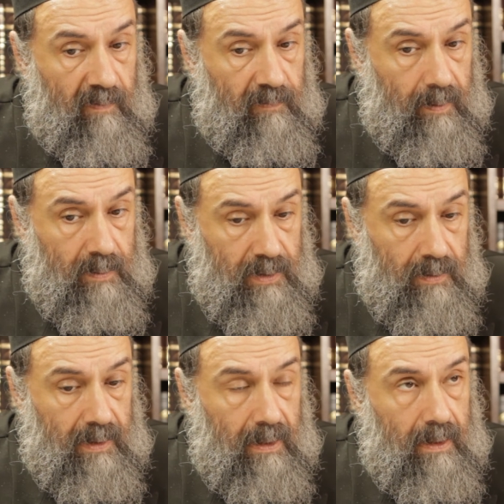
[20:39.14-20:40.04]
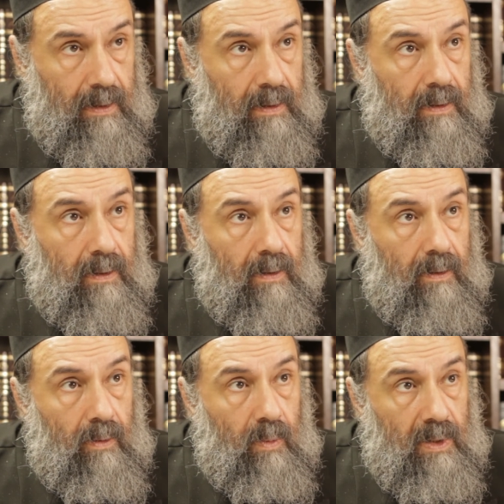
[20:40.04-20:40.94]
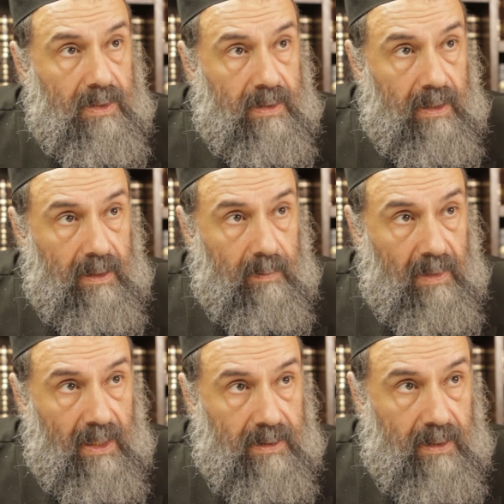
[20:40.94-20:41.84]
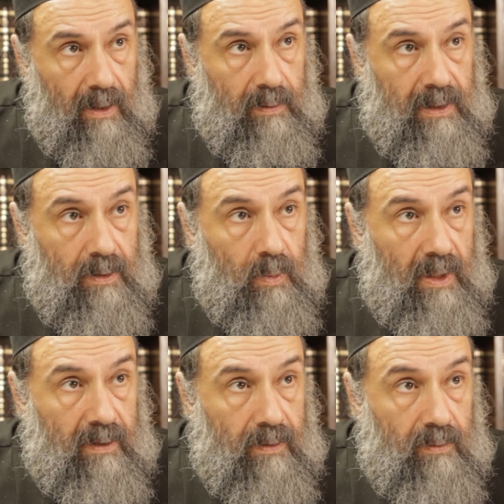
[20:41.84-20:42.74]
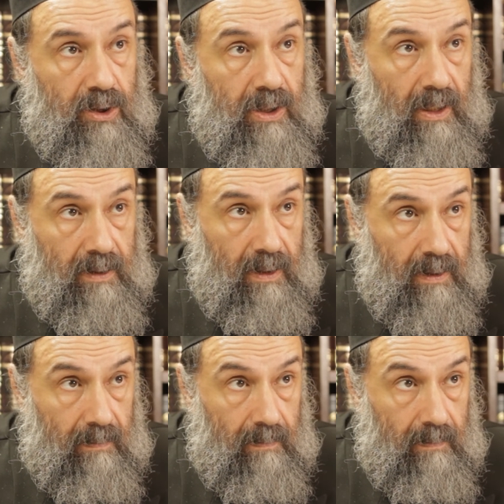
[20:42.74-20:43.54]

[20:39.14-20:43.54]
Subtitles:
from Zurich who was in Moscow on his way to China